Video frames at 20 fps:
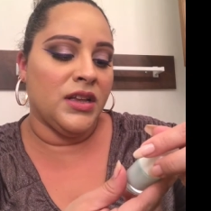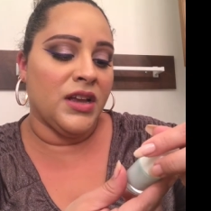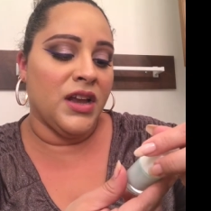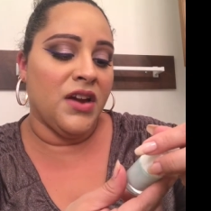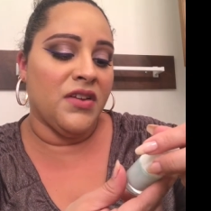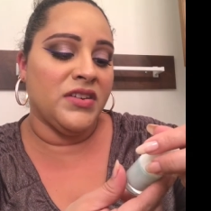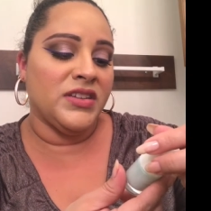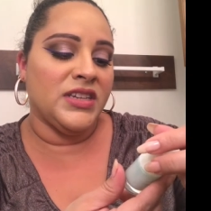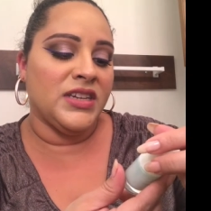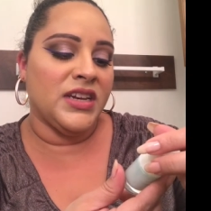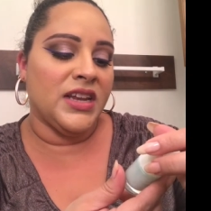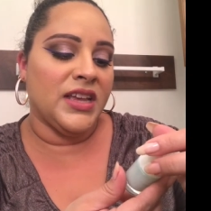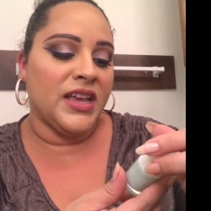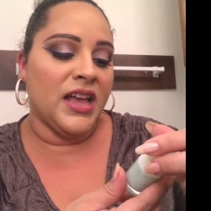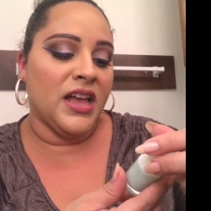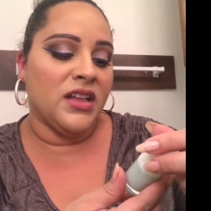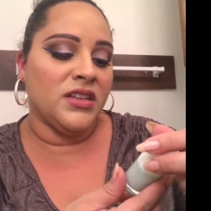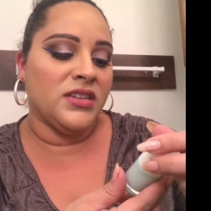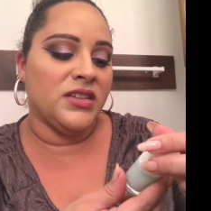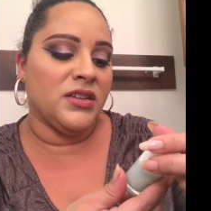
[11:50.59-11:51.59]
Keratin and
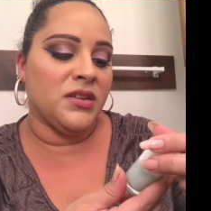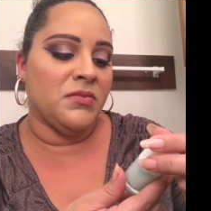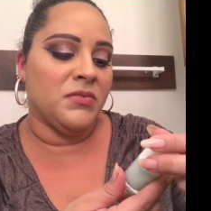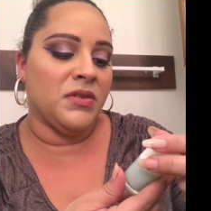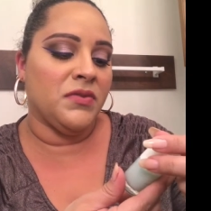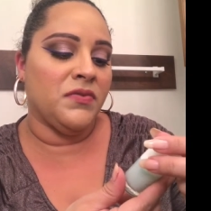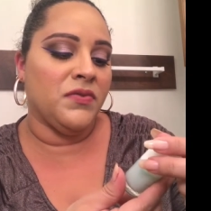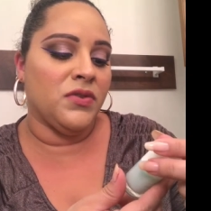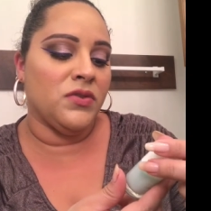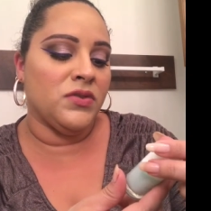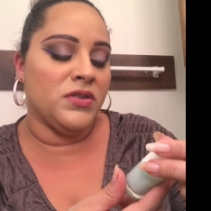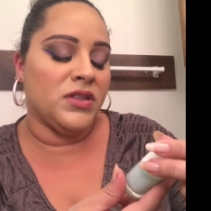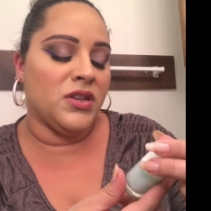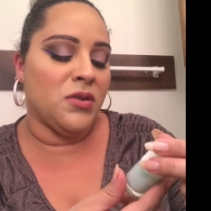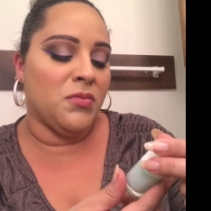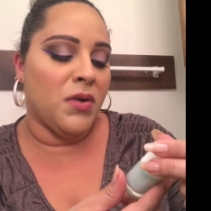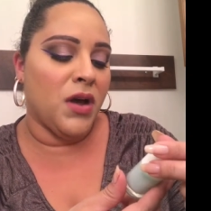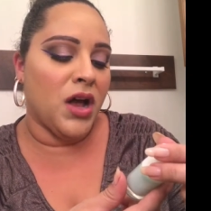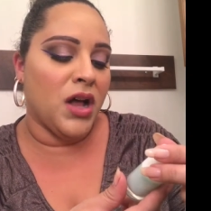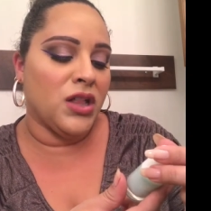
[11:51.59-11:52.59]
calcium infused
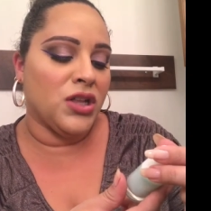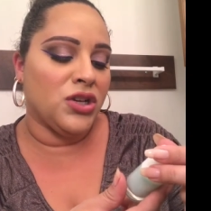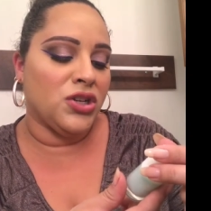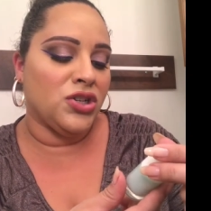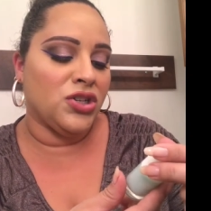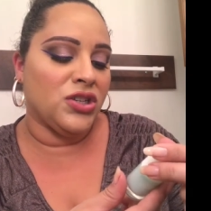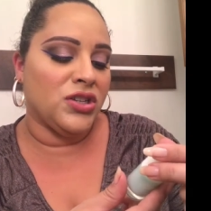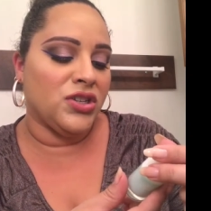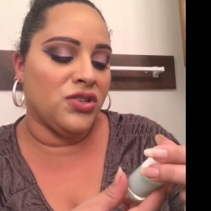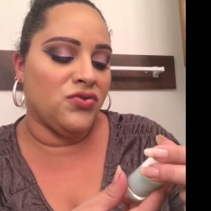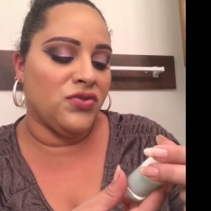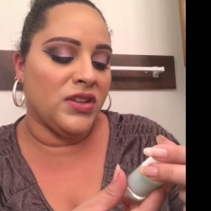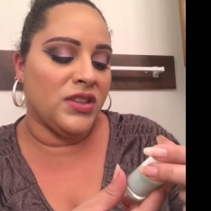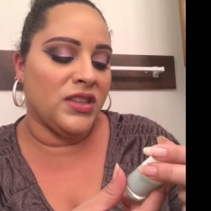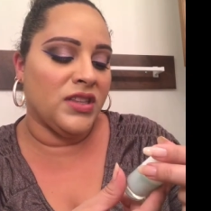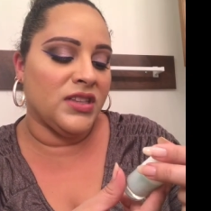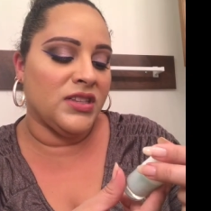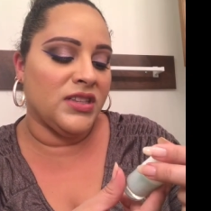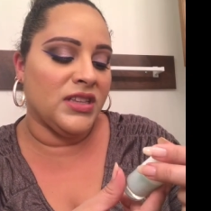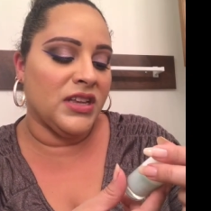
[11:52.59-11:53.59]
nail polish. It
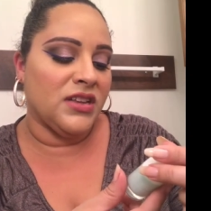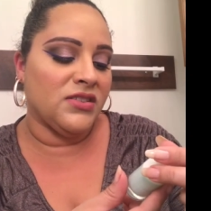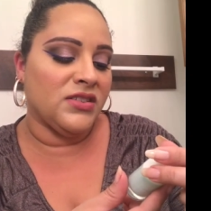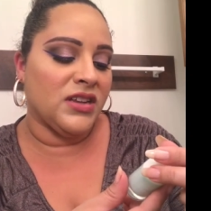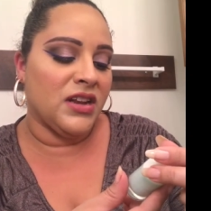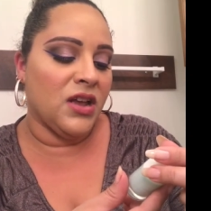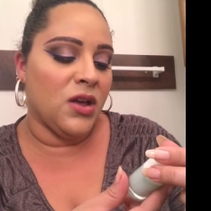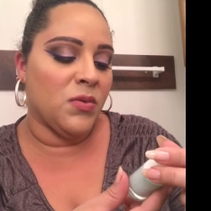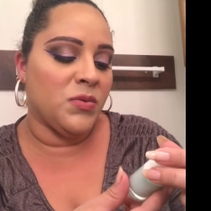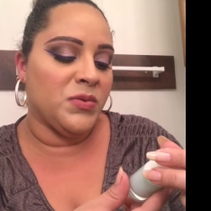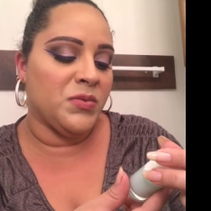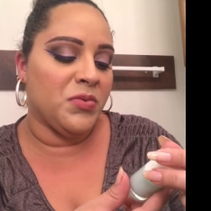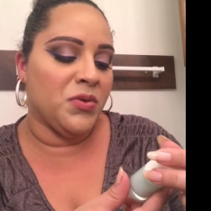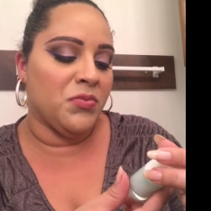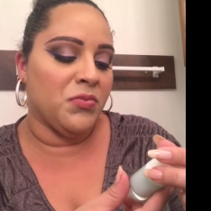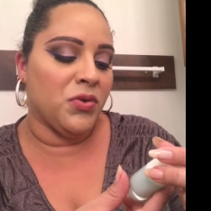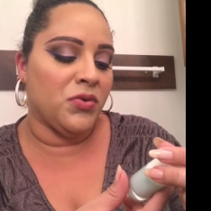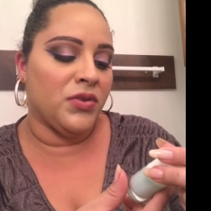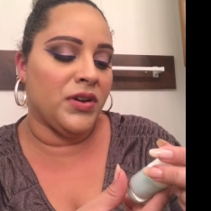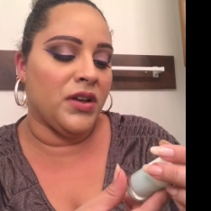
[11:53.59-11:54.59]
strengthens nails and helps
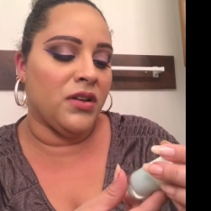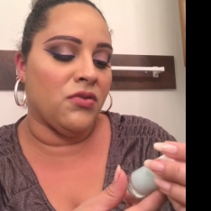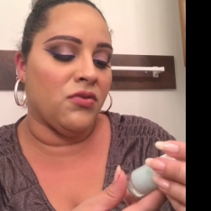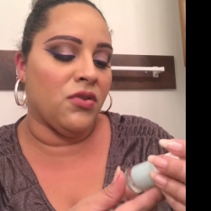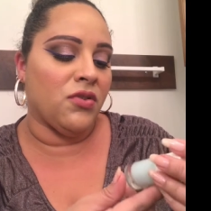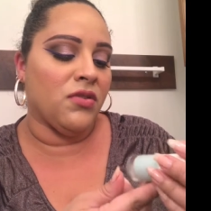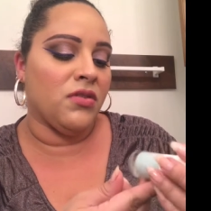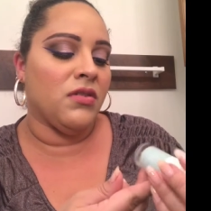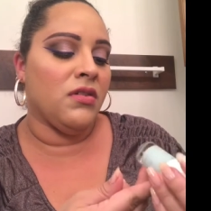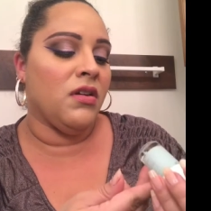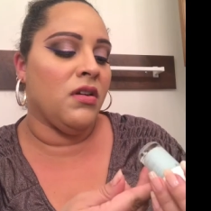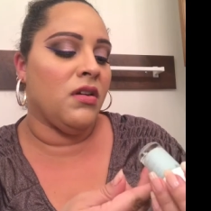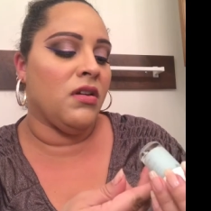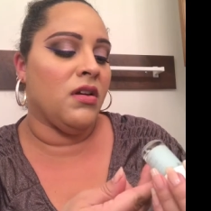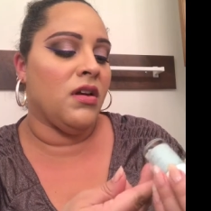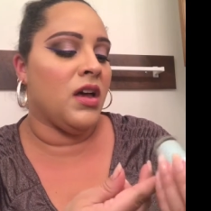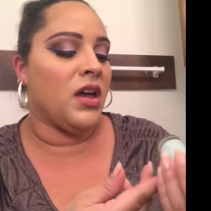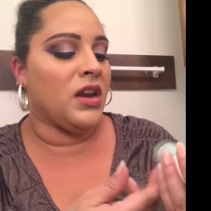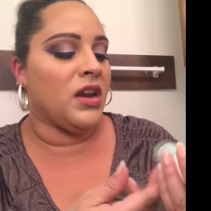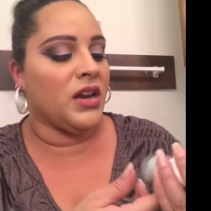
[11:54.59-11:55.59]
promote nail growth. Huh,
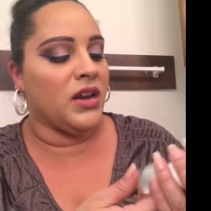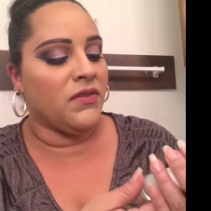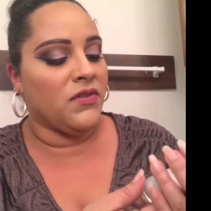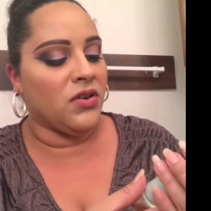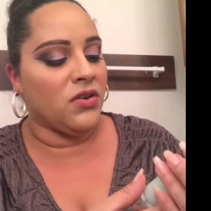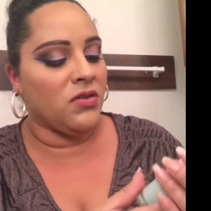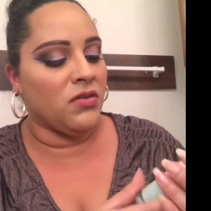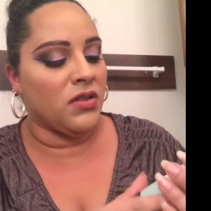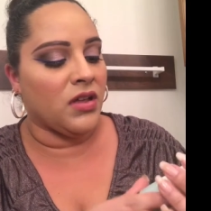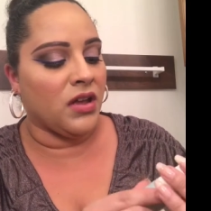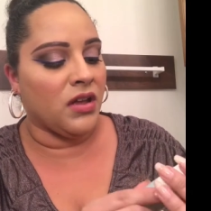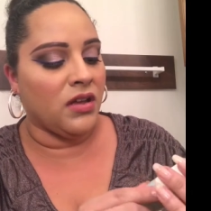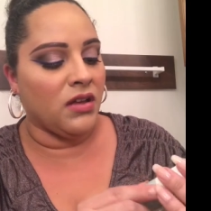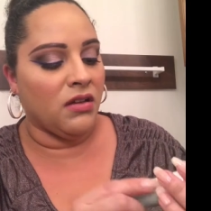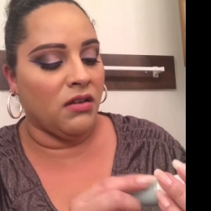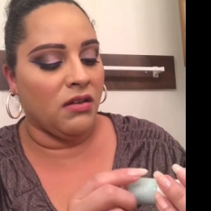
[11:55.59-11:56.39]
I didn't even know that.